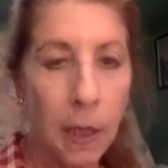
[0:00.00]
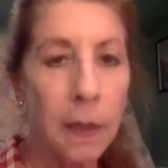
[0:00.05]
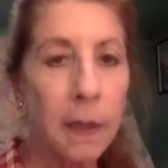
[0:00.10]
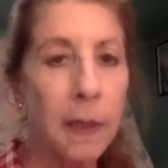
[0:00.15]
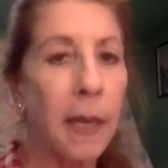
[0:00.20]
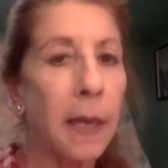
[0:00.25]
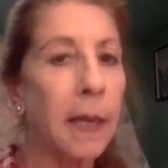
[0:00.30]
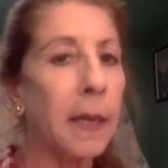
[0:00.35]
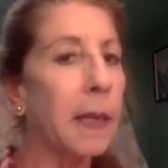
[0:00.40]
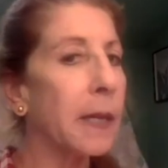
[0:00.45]

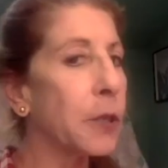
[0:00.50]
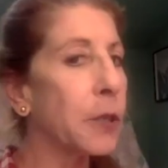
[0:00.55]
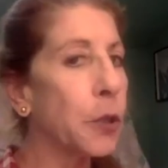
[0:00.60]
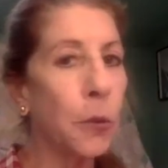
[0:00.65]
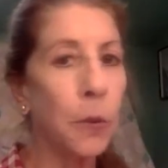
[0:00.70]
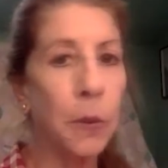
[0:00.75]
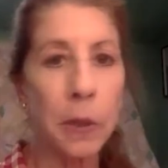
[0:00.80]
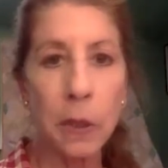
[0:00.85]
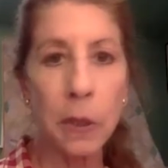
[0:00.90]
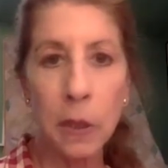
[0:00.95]
They
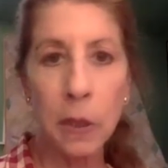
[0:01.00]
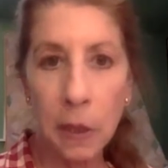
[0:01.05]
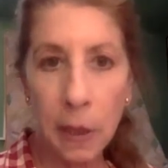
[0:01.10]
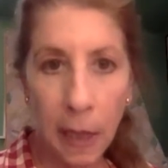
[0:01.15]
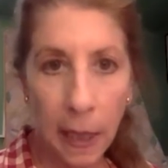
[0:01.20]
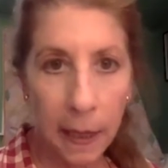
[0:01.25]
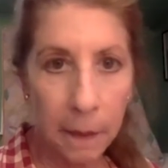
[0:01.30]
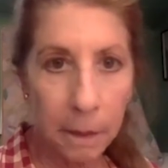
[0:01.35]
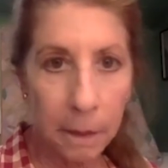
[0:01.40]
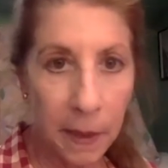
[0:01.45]
issued a
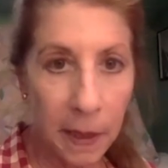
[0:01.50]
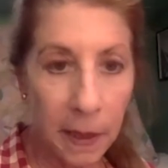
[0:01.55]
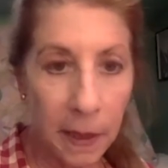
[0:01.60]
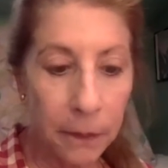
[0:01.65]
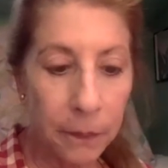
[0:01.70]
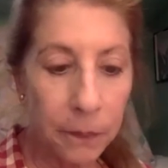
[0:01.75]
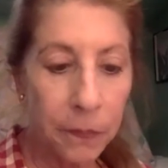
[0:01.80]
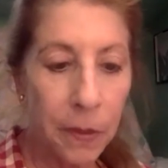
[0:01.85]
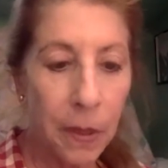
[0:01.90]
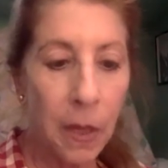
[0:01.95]
statement
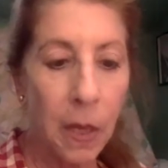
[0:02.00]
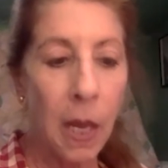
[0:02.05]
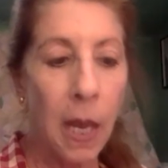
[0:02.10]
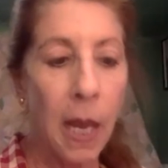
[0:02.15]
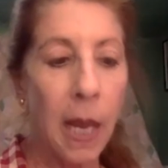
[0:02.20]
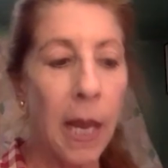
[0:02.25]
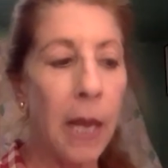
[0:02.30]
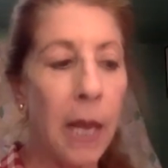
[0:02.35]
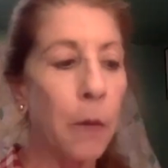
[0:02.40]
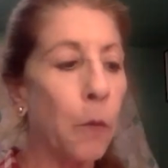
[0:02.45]

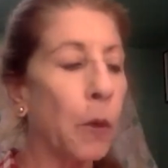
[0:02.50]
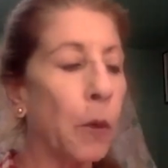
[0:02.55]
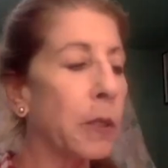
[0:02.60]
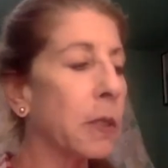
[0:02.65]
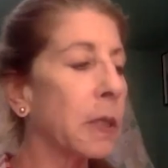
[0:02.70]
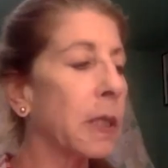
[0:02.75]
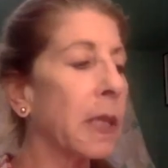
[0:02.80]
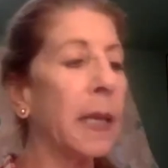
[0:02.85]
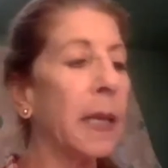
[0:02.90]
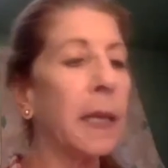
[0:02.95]
in
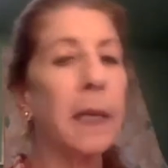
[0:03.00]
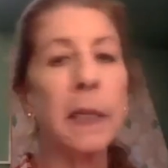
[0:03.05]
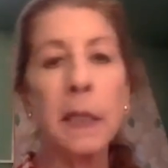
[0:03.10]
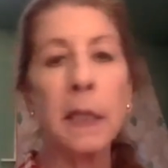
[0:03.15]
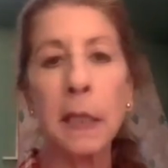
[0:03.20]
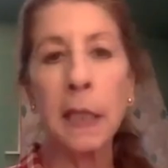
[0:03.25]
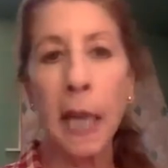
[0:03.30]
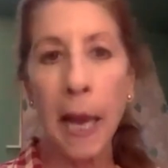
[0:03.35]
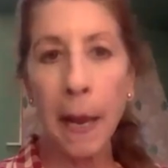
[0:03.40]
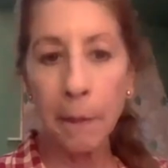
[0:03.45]
which they
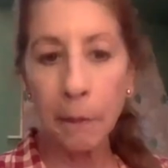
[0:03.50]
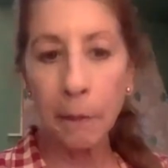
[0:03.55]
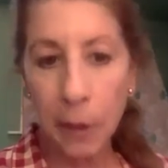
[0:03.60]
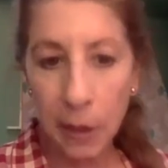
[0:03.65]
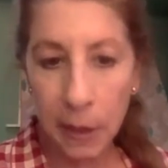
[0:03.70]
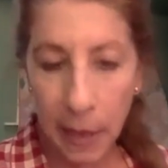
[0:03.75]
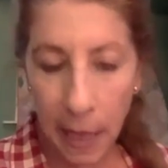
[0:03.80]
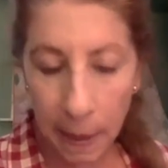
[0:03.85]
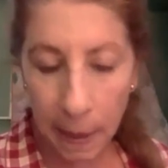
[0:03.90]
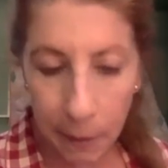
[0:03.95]
condemned the
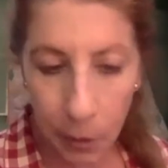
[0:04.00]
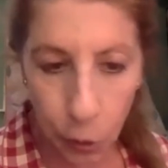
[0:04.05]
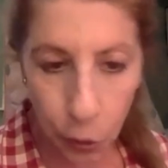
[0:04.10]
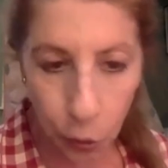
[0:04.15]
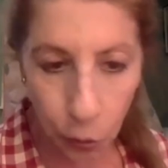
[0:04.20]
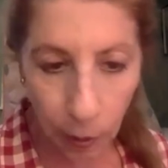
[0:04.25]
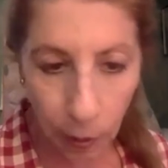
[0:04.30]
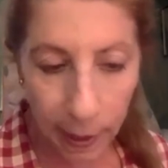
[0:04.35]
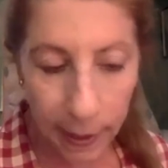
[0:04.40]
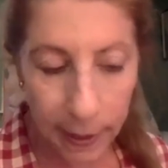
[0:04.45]

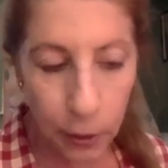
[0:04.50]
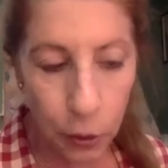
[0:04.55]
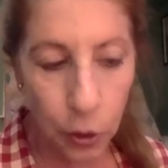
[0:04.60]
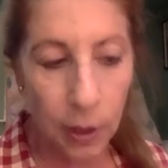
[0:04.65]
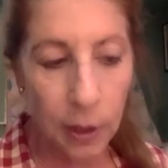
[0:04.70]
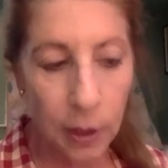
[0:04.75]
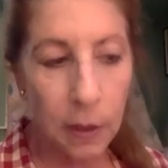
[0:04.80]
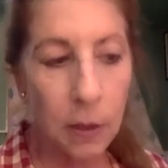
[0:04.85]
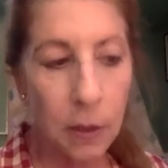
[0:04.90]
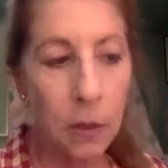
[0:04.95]

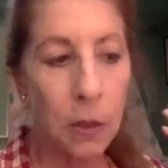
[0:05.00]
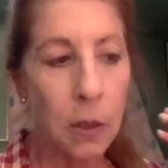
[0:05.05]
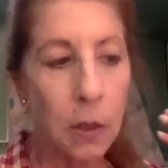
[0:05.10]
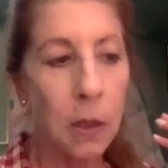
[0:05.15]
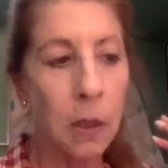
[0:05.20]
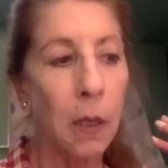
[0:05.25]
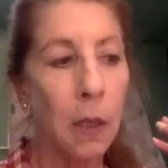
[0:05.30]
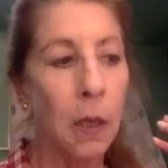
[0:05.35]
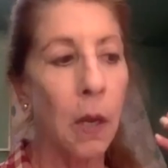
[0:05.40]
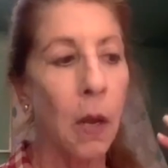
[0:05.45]

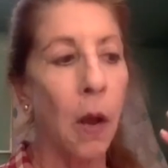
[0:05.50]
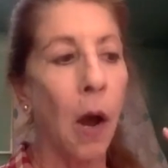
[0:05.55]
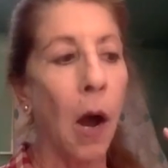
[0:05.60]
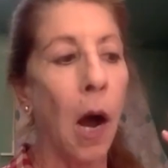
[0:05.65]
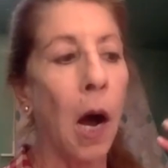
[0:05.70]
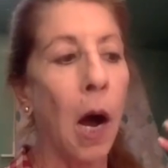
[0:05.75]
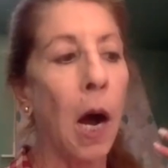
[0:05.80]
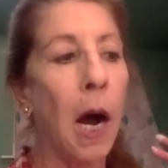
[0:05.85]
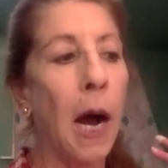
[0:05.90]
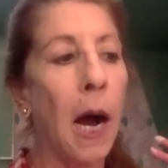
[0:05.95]
demonstrations,
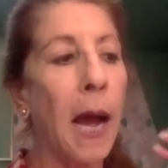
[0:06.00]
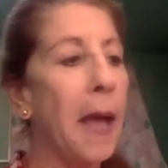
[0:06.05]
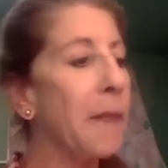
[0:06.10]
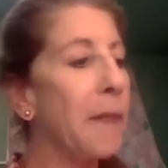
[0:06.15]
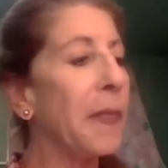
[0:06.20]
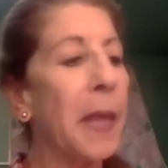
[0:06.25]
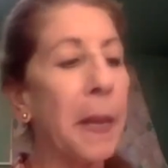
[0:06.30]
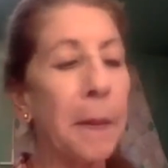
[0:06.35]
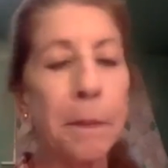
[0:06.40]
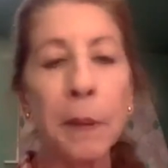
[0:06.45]

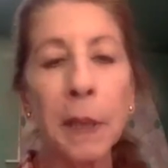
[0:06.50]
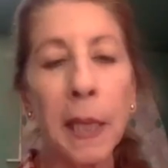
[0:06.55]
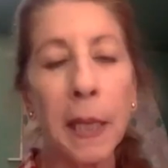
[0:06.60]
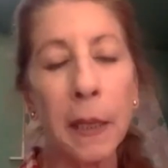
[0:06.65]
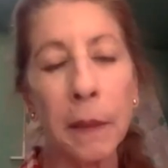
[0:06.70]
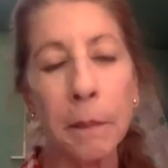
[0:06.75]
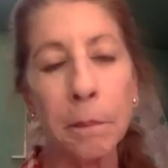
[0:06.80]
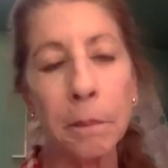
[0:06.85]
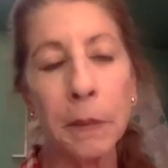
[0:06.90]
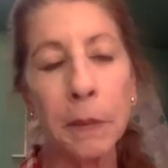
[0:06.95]
and they
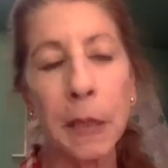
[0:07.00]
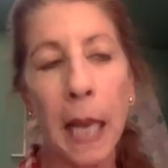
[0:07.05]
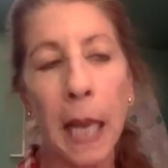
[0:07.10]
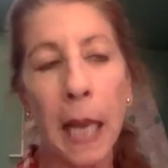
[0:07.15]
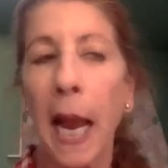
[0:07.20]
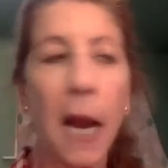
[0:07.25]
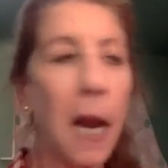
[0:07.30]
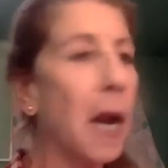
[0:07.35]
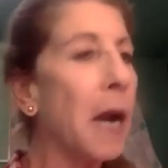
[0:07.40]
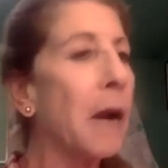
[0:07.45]
blamed
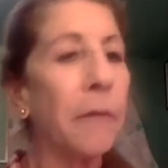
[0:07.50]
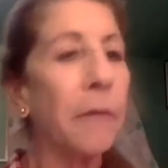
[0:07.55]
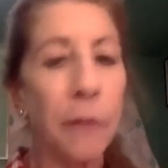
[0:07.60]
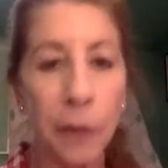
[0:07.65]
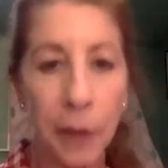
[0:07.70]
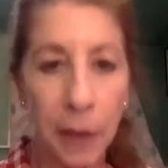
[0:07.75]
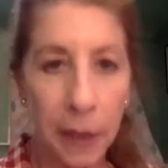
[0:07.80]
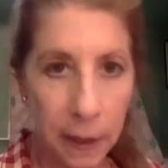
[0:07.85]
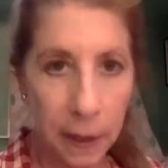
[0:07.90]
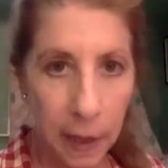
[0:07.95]

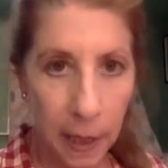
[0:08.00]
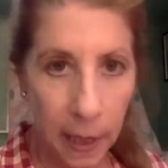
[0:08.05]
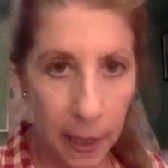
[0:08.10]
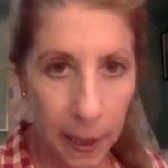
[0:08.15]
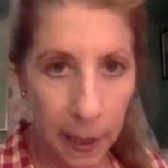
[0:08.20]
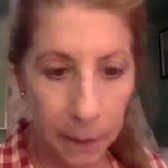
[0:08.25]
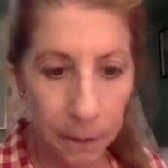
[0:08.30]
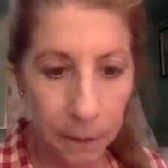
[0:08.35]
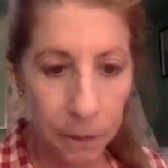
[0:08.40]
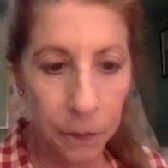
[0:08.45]

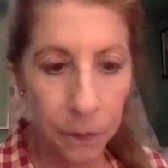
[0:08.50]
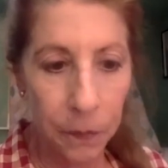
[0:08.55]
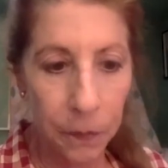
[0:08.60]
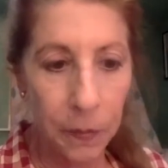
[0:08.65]
everything